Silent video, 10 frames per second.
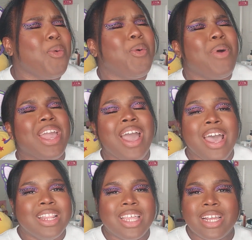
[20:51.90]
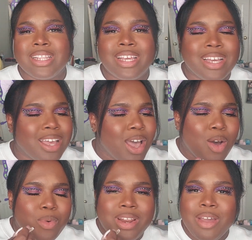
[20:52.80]
wait,
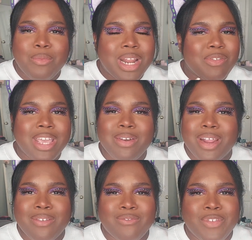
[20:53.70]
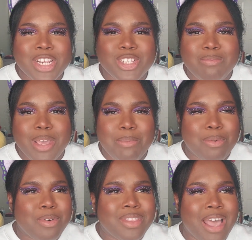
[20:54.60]
whenever he would envision
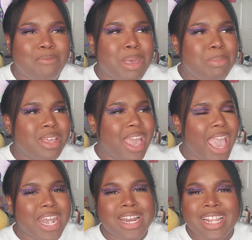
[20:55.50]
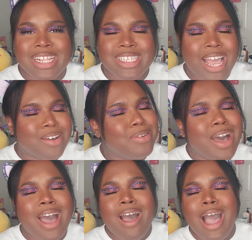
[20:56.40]
people of people he hated and then tackle,
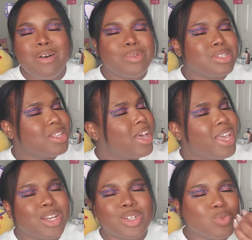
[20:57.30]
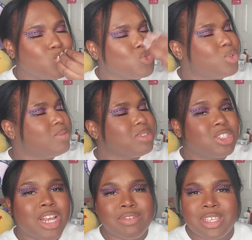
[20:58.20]
I was like,
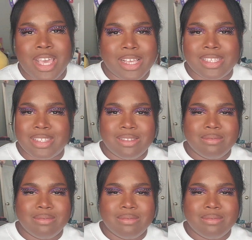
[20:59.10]
chef's kiss.